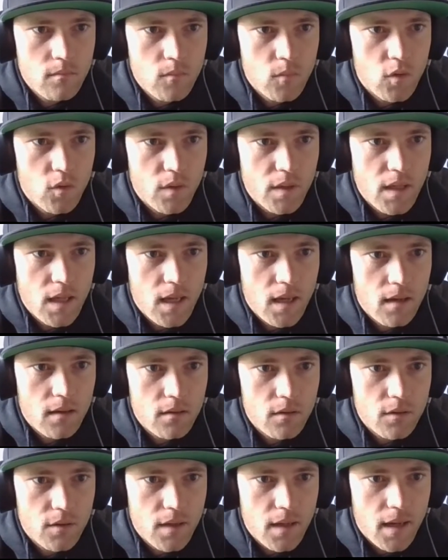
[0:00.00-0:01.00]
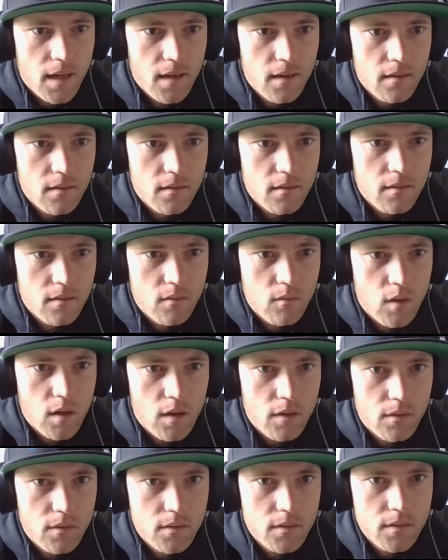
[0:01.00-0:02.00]
What we can look at
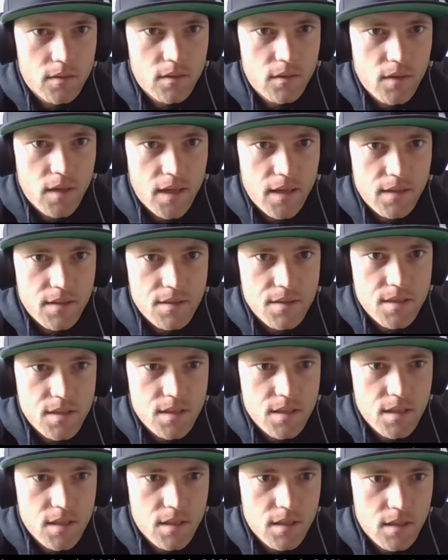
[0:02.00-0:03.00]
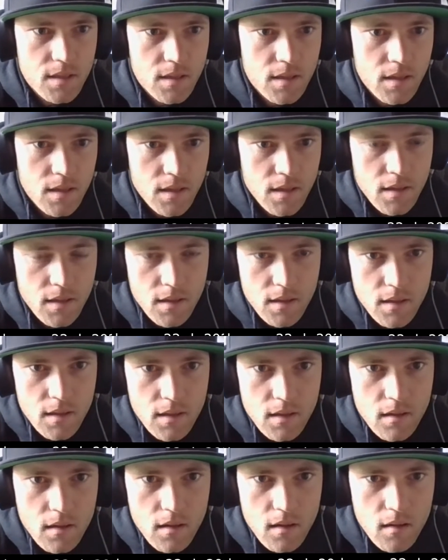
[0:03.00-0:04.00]
while you guys
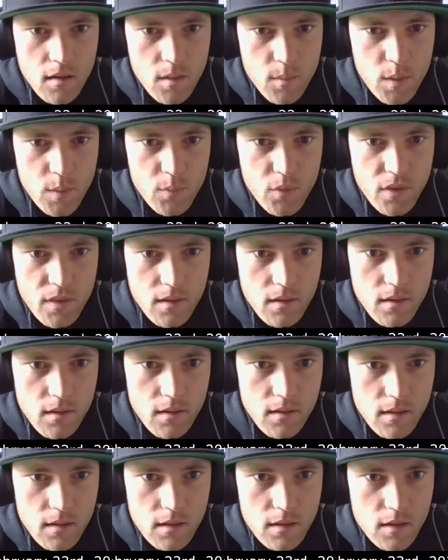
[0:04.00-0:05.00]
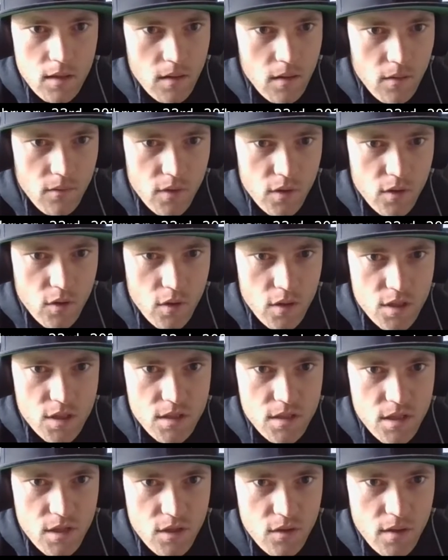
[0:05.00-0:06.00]
come up with any of your
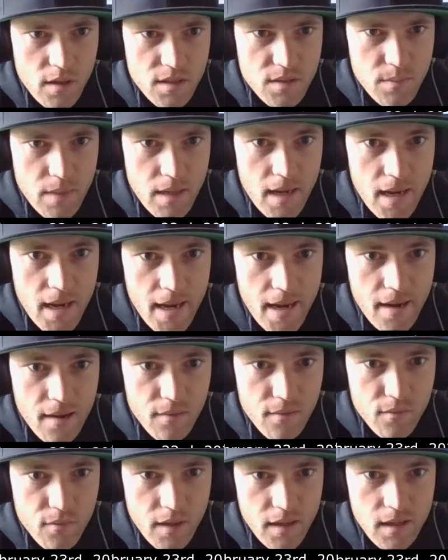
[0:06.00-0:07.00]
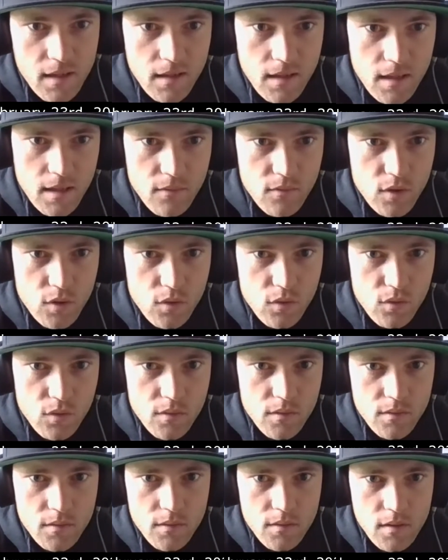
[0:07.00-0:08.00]
questions that you guys may have, I can give you,
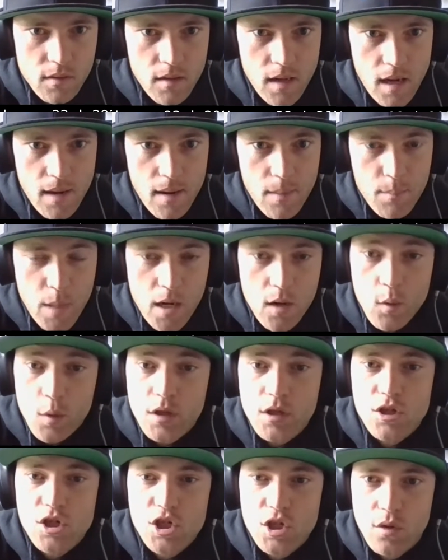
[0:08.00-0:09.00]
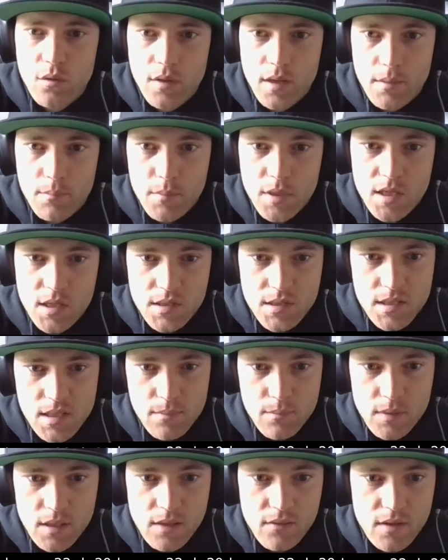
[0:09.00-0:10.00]
I'm not going to show them because
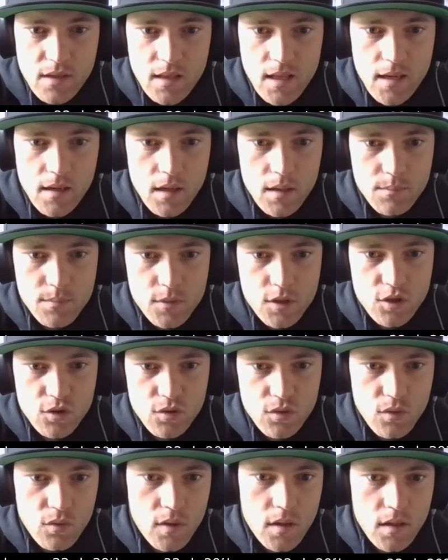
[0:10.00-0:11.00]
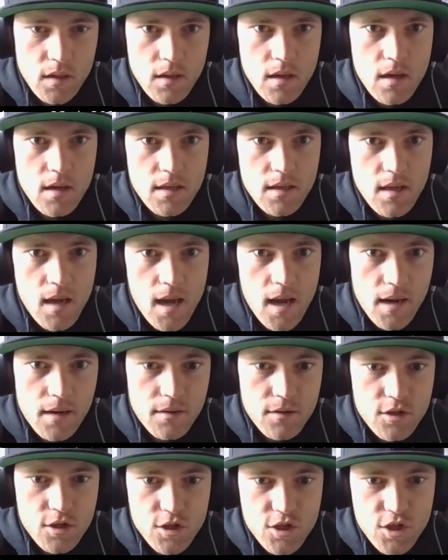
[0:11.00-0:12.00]
I'm leaving that up to
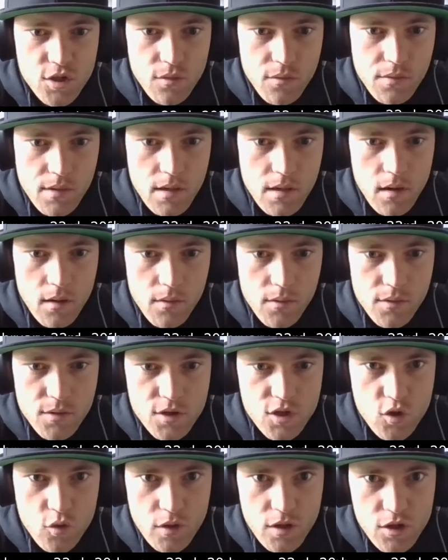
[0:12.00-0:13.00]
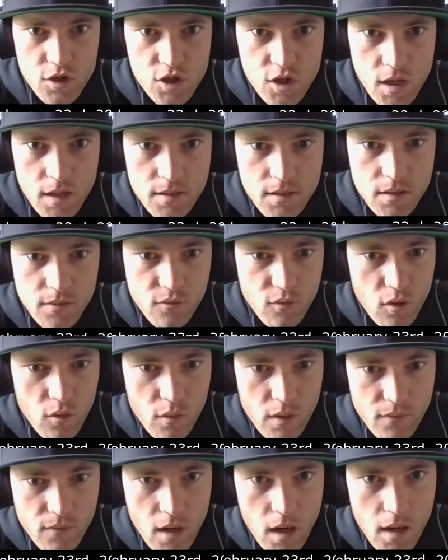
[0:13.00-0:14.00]
Yan to show the other screenshots of what
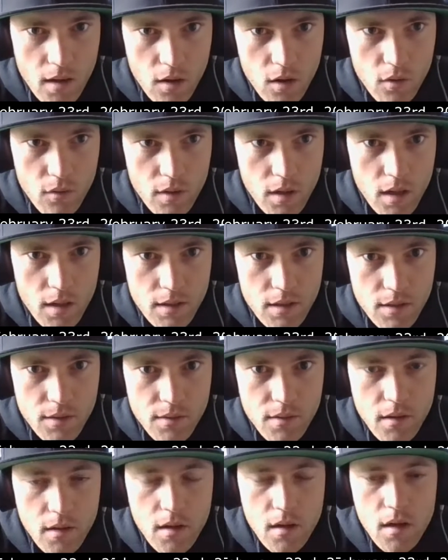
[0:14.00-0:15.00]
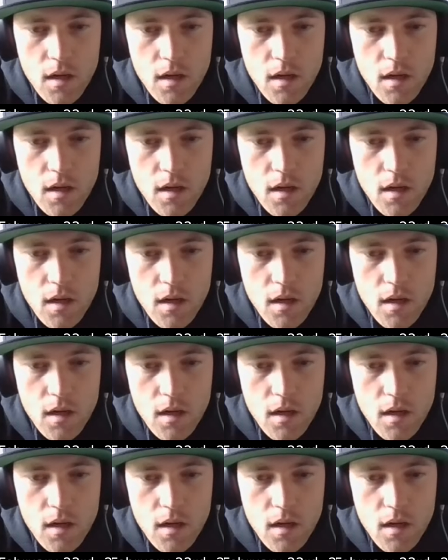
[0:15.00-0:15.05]
we've got going on here.